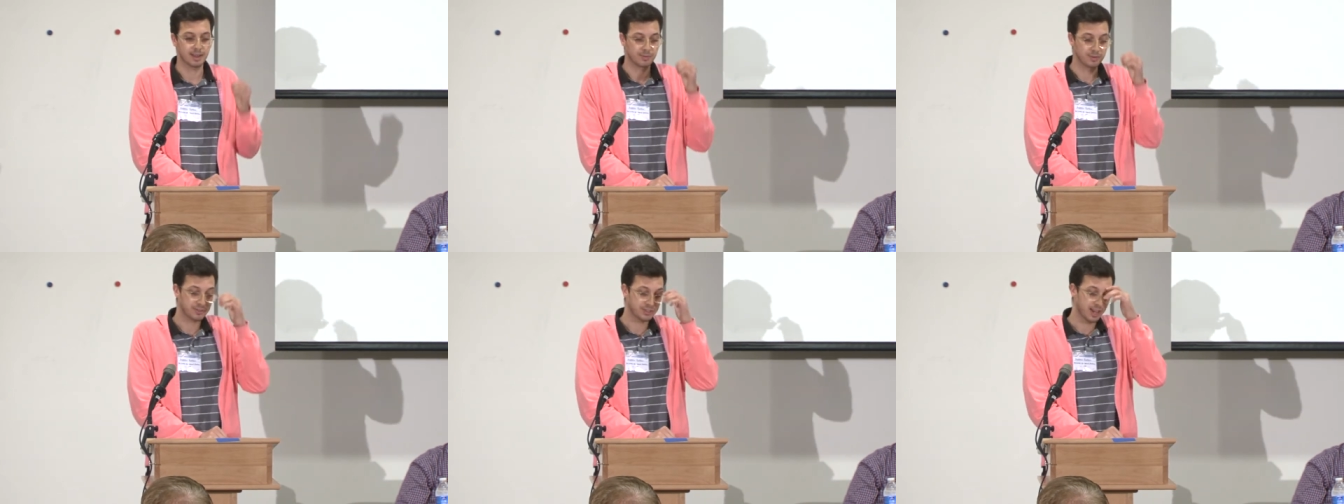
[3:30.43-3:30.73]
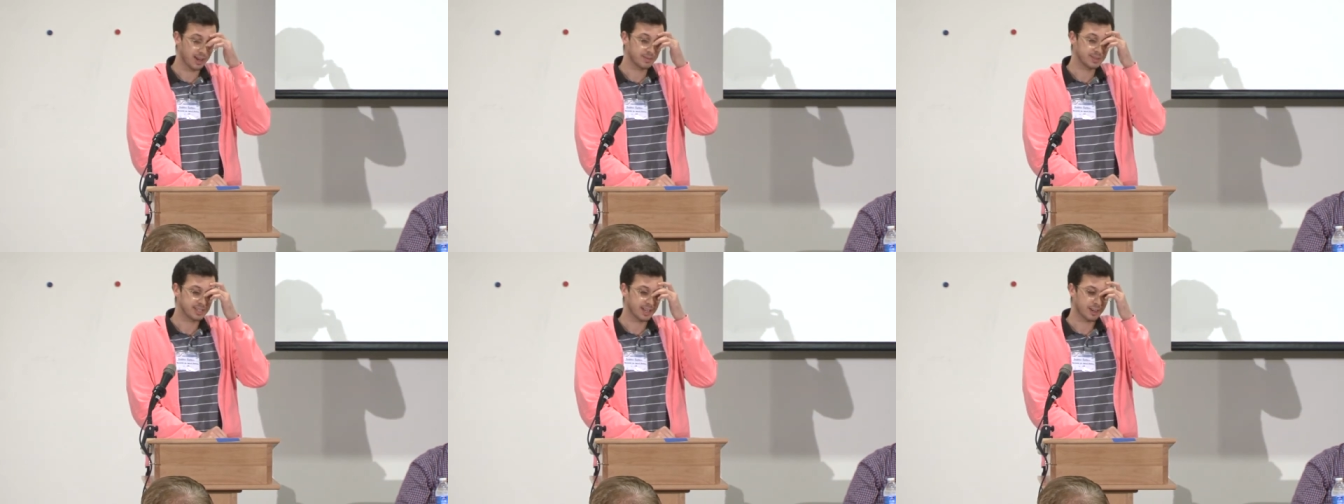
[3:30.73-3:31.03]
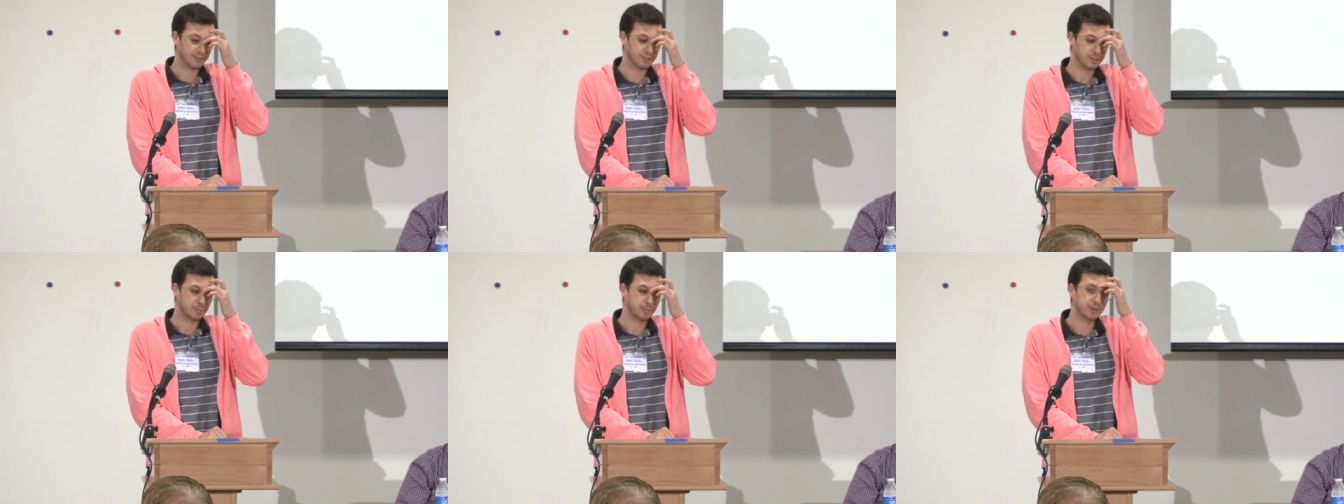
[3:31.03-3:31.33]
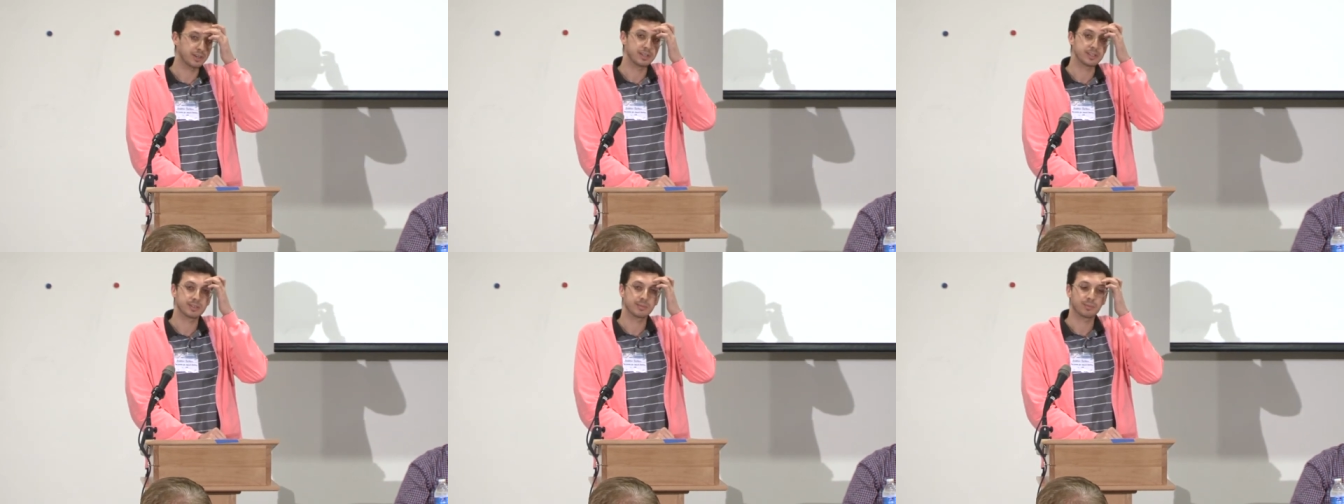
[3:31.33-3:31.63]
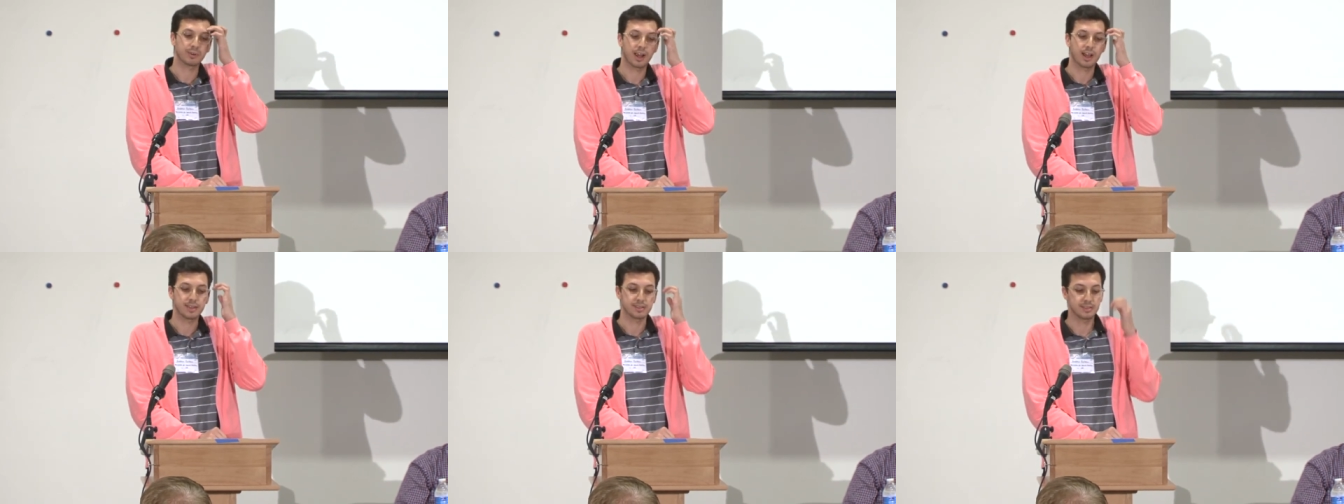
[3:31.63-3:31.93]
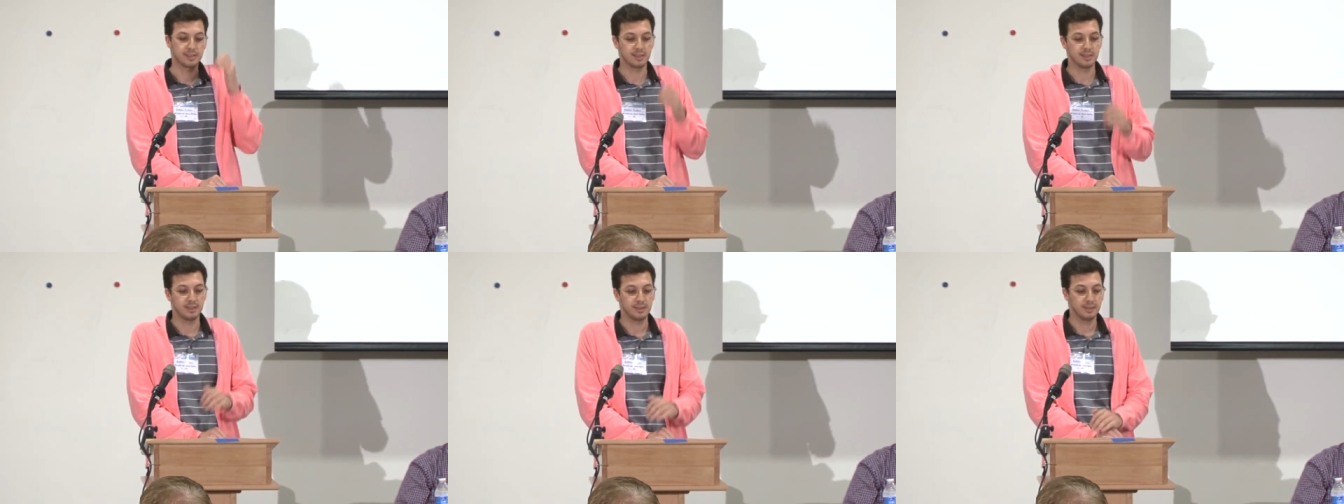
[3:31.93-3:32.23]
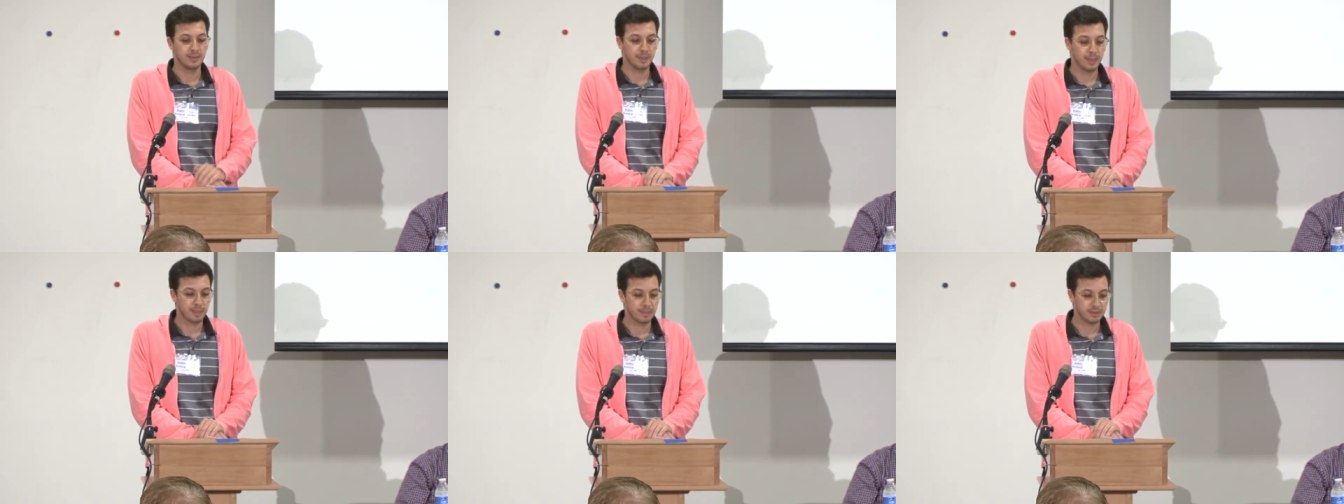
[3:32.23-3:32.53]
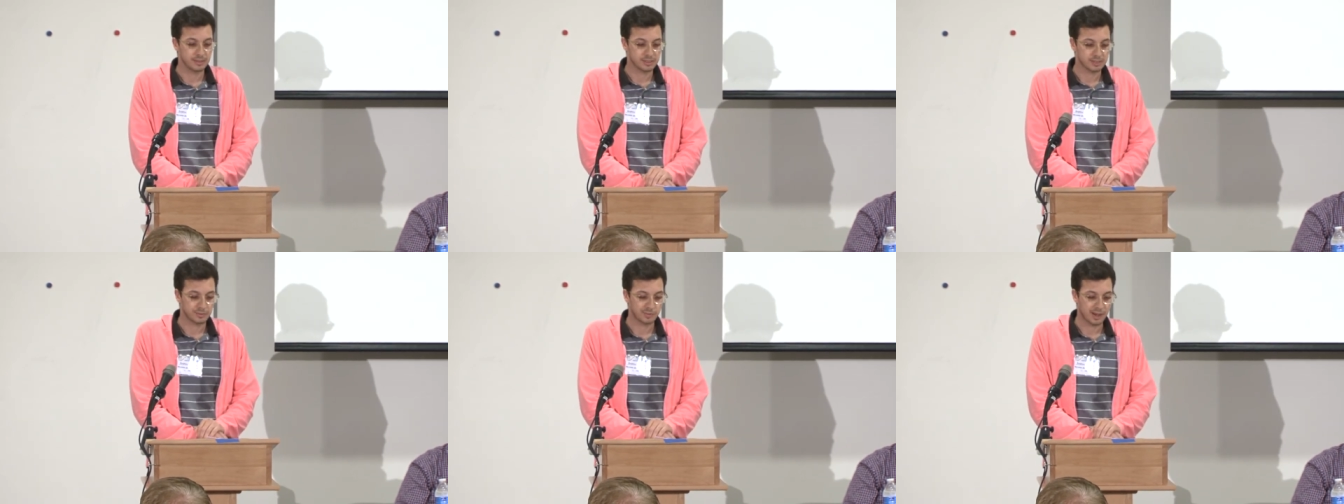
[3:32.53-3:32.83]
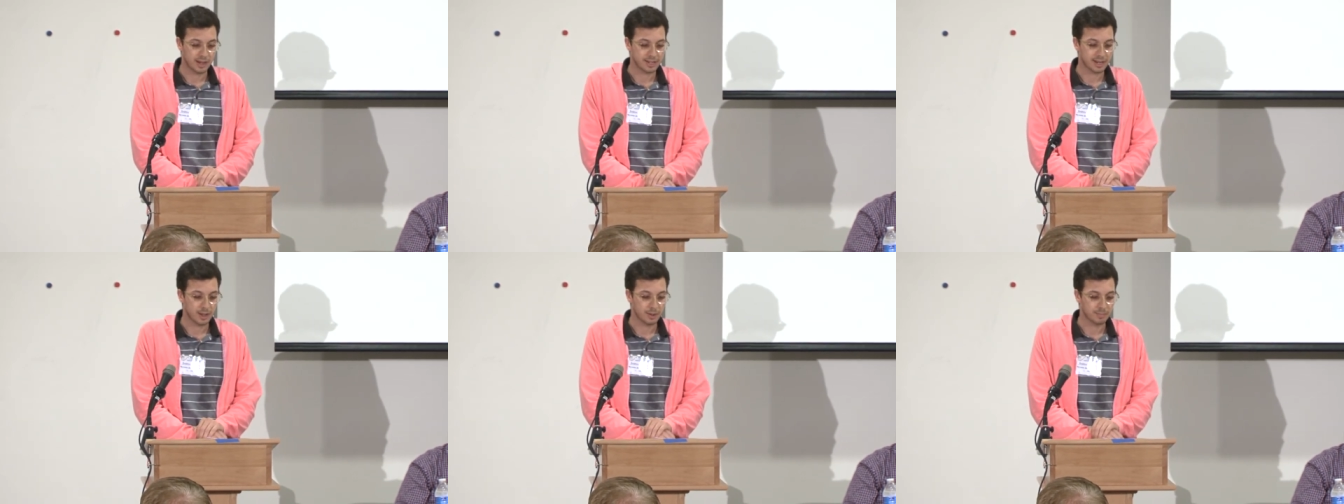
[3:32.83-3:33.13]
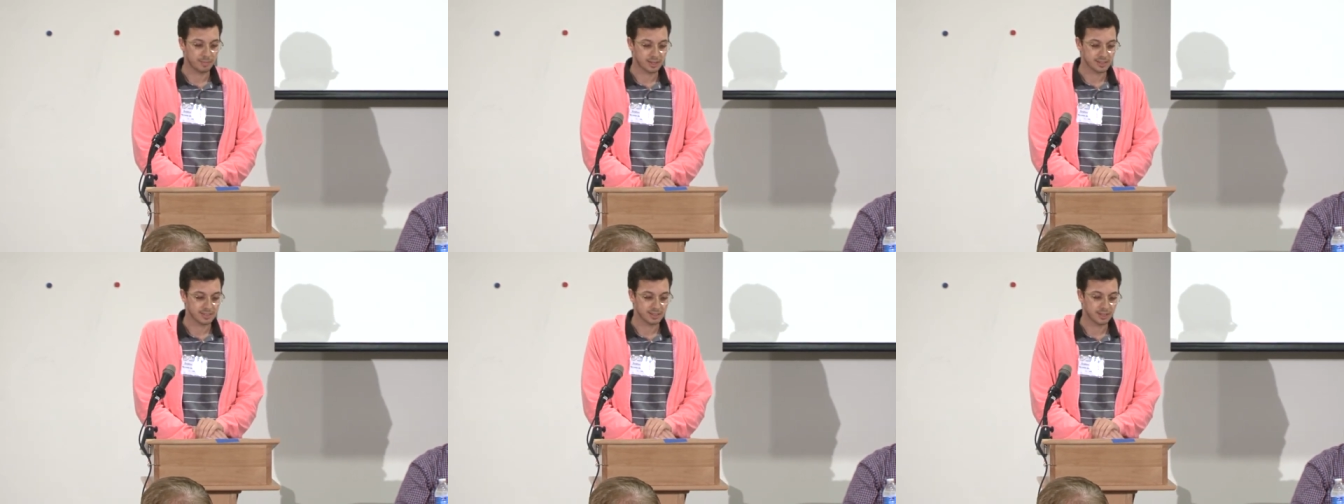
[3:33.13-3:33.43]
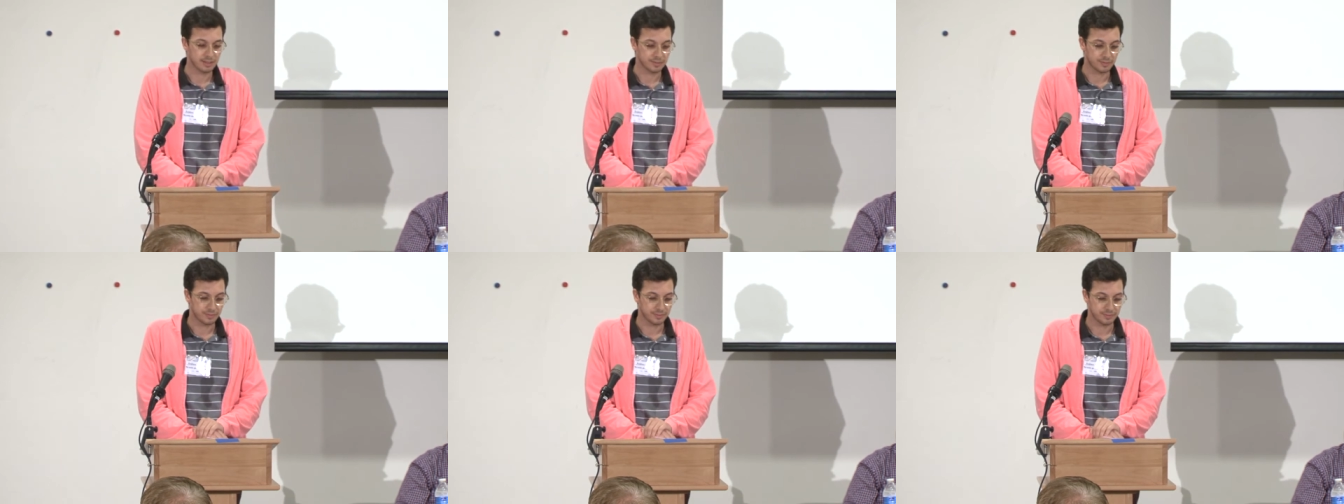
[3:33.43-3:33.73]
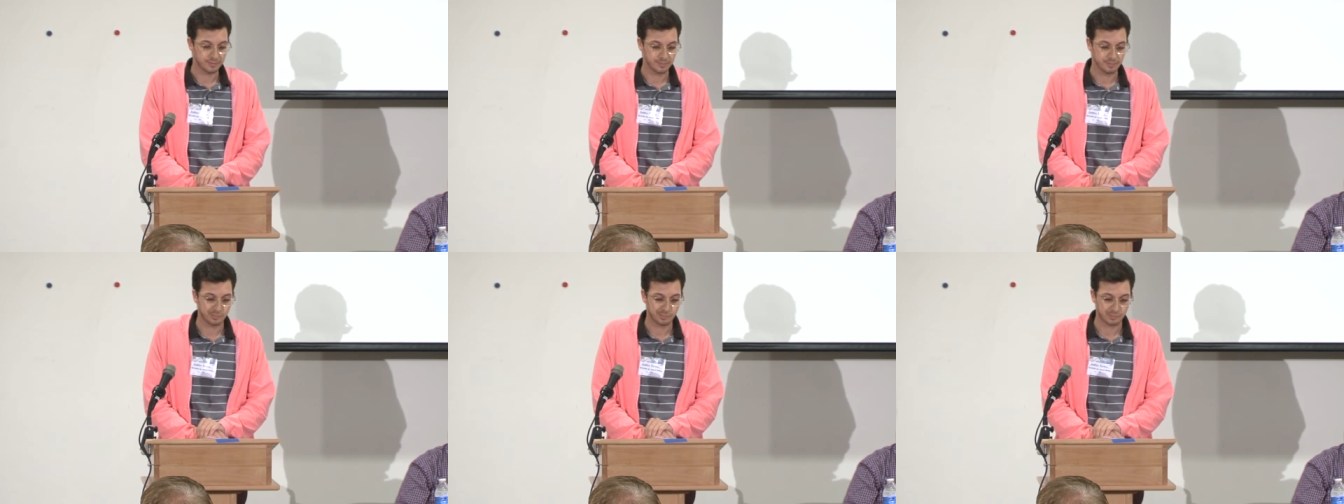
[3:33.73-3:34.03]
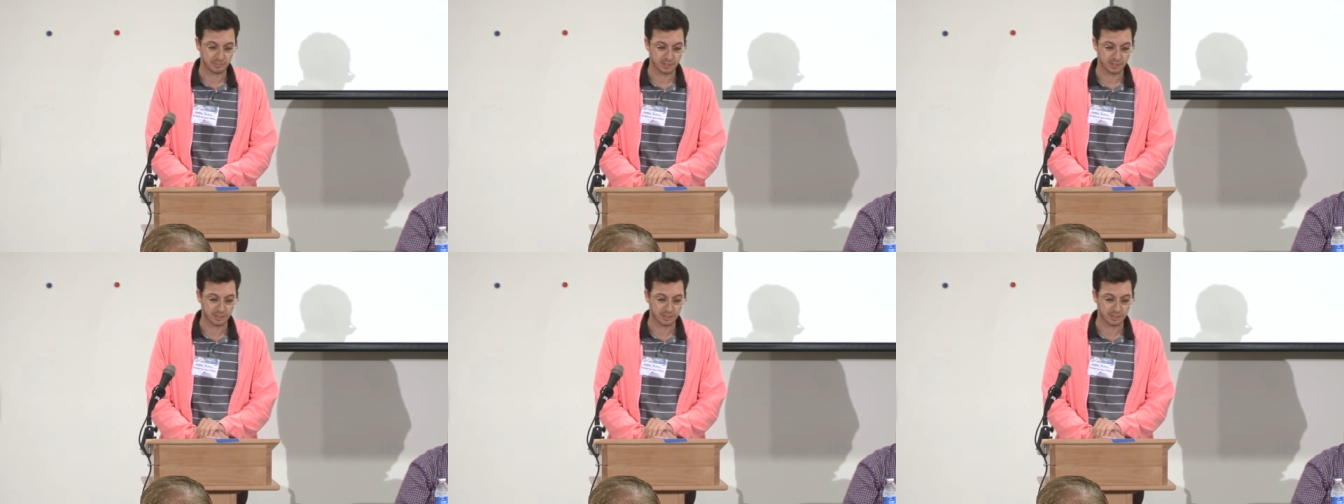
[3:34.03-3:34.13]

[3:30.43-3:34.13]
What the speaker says: which I was actually pretty surprised to find out myself.